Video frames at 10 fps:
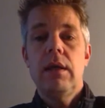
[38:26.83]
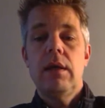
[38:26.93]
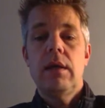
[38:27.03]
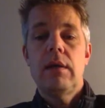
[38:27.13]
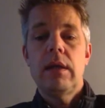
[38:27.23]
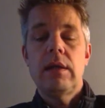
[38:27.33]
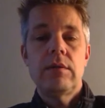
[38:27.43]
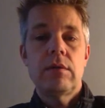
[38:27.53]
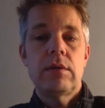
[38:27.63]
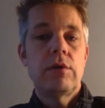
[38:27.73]

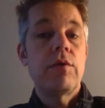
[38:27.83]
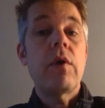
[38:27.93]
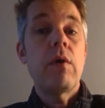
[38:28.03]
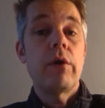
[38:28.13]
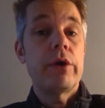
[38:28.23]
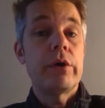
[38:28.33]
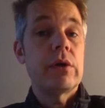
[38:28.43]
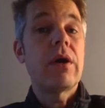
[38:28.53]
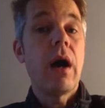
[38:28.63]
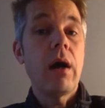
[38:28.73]
that you grow a
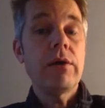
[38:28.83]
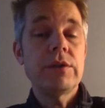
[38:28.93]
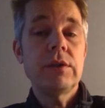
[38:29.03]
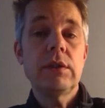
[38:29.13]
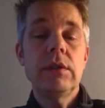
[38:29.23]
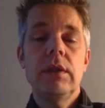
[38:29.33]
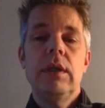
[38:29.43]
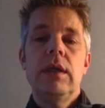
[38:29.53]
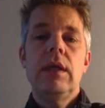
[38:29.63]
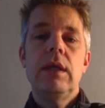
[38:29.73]
good culture
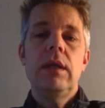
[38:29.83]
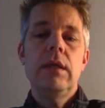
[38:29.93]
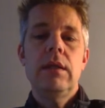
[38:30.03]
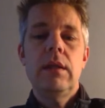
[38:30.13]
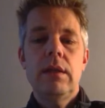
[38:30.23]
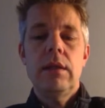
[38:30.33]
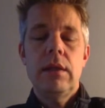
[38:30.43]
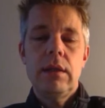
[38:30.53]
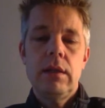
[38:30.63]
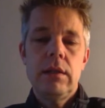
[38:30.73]
in
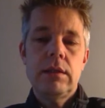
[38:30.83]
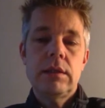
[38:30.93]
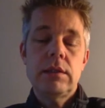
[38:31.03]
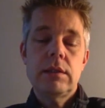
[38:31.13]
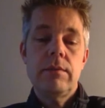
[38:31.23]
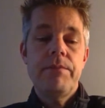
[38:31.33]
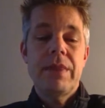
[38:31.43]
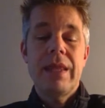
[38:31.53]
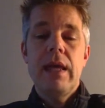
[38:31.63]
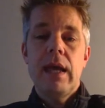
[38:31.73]
the system.
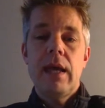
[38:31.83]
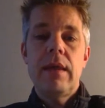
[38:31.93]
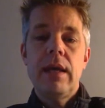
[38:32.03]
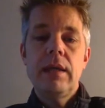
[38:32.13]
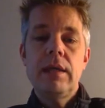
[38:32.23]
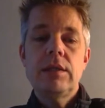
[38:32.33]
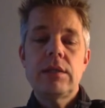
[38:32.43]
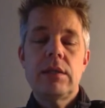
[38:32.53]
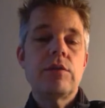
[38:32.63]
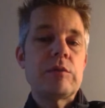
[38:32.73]
And that
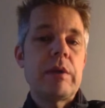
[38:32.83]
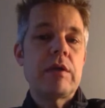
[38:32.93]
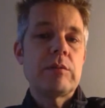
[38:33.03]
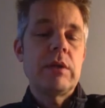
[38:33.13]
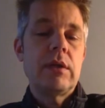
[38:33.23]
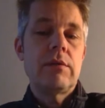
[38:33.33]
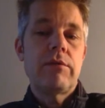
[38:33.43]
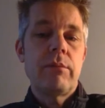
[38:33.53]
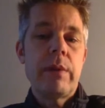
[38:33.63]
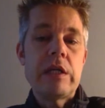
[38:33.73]
is the responsibility
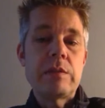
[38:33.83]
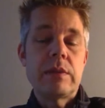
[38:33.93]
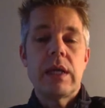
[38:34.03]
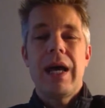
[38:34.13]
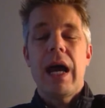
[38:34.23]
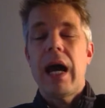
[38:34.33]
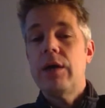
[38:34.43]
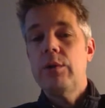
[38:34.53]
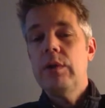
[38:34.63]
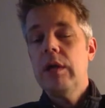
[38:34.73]
for management. I
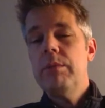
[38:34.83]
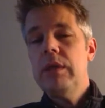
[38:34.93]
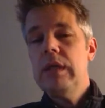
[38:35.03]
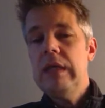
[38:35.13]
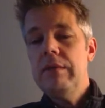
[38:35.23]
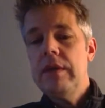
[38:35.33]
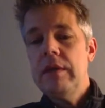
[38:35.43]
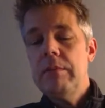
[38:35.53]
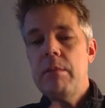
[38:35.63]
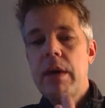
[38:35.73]
do not believe
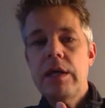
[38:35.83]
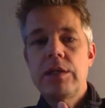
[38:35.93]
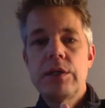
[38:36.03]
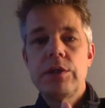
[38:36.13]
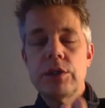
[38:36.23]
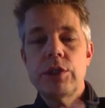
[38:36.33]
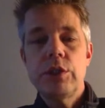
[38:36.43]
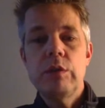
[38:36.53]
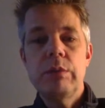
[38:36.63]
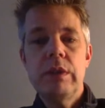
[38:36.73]
that managers
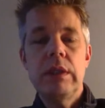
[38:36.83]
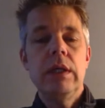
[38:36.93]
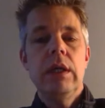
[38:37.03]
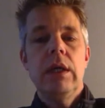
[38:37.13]
should be